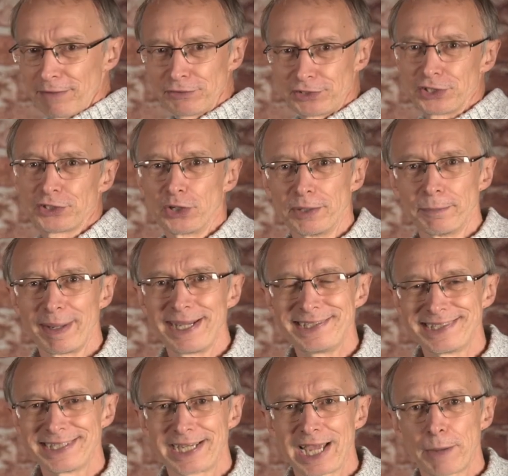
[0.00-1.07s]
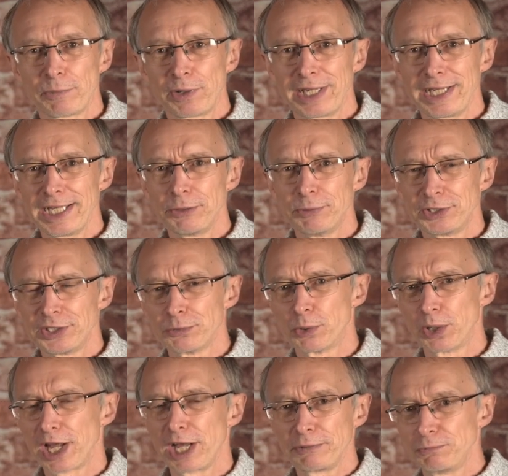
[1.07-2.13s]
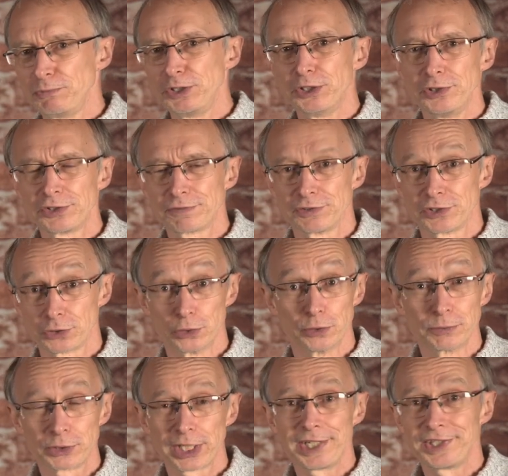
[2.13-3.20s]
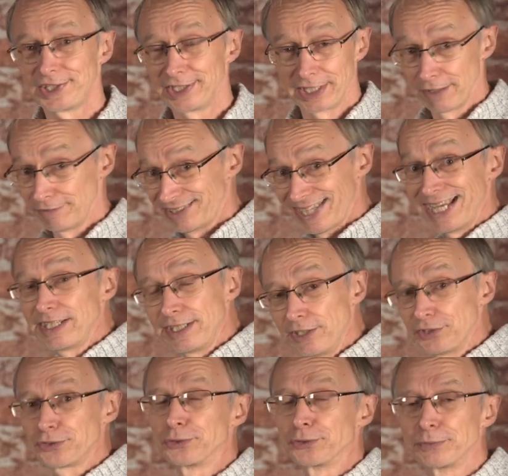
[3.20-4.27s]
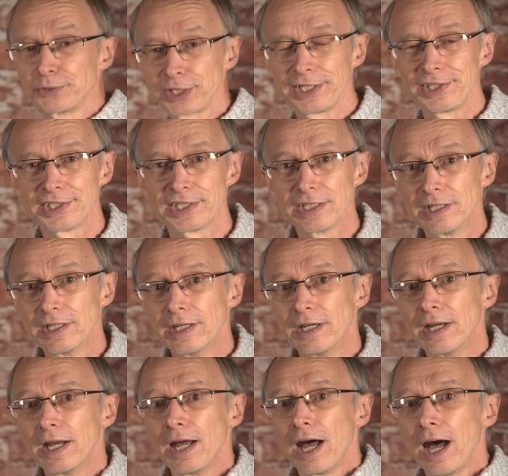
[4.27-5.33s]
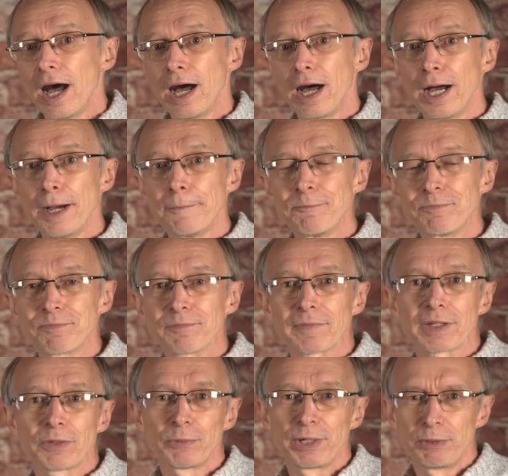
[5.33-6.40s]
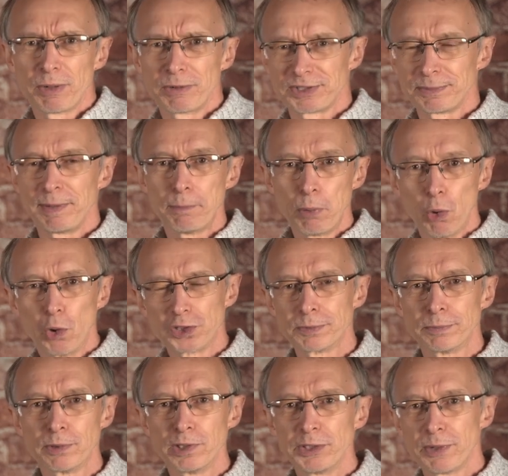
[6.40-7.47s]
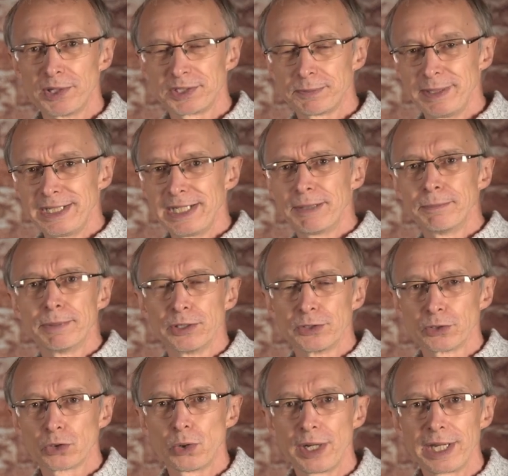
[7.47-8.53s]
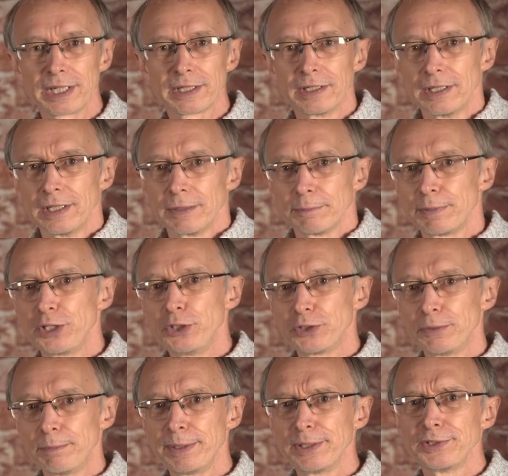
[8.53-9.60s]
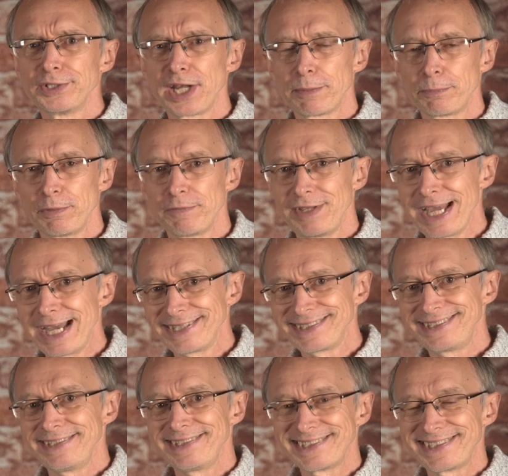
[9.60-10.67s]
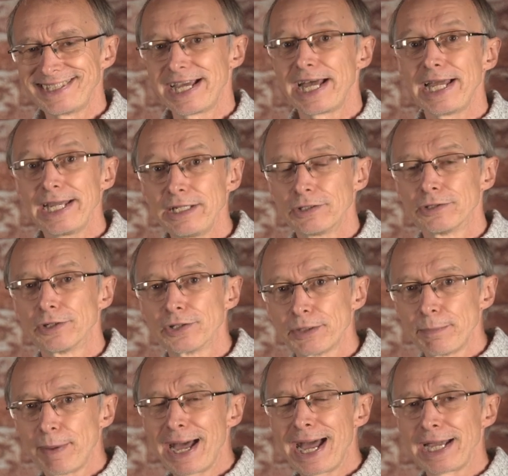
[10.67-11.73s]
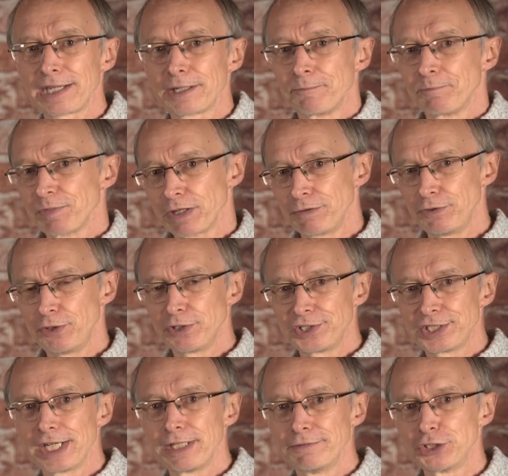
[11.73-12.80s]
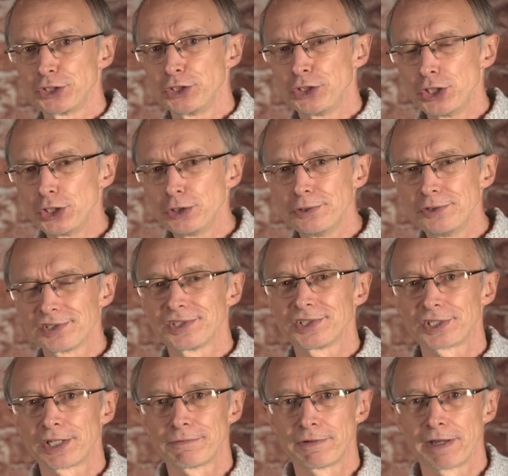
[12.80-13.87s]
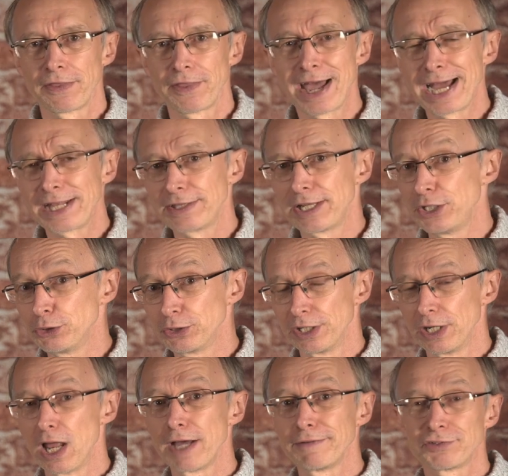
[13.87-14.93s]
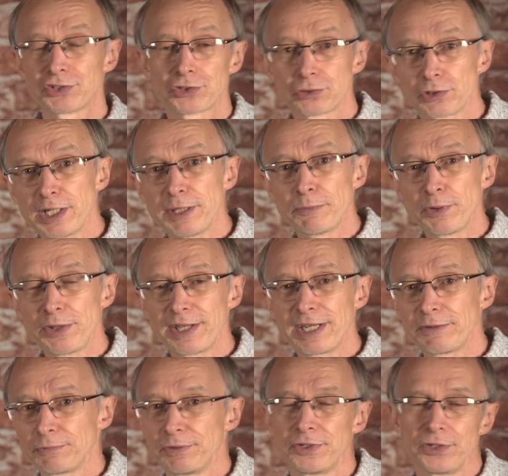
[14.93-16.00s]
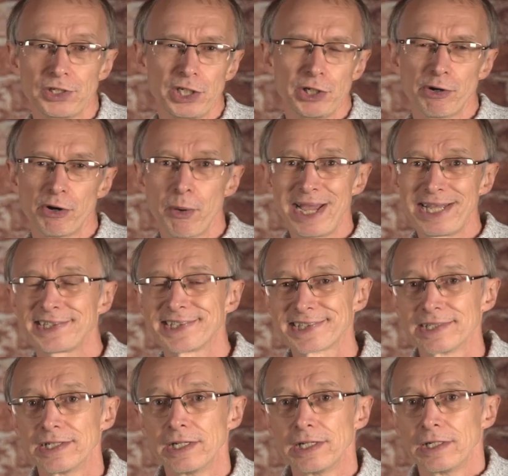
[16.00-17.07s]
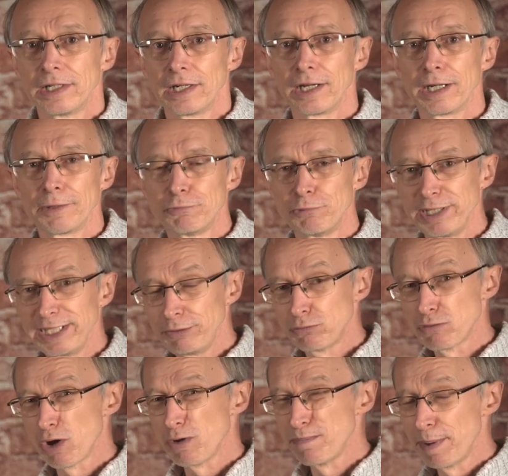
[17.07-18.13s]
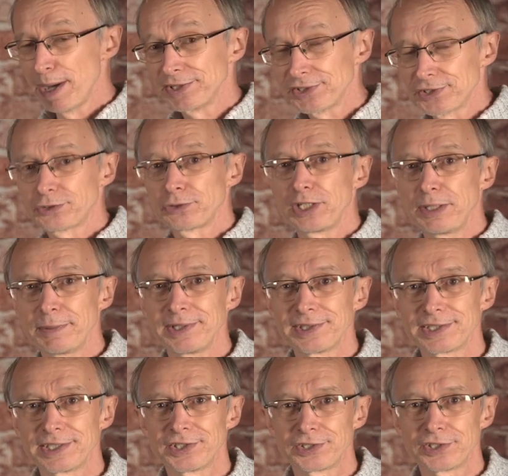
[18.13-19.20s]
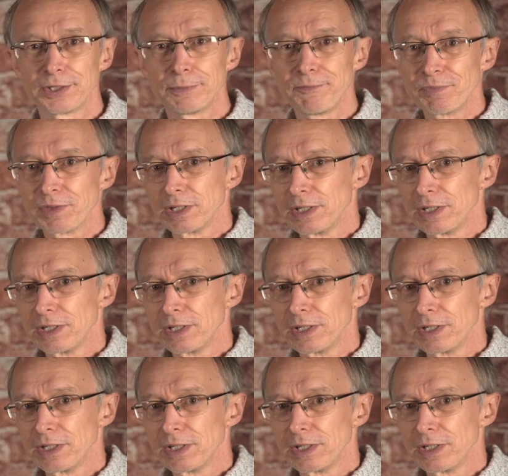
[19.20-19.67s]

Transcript: I've just got the basic camera here, which is what I use for storm chasing, and I've taken it storm chasing. Where you want to be portable, you want to be nimble and quick, but you can build it up with the XDCA on the back. If you're doing television news and stuff like that, and then you can live stream with it, with the QoS, really robust streaming system.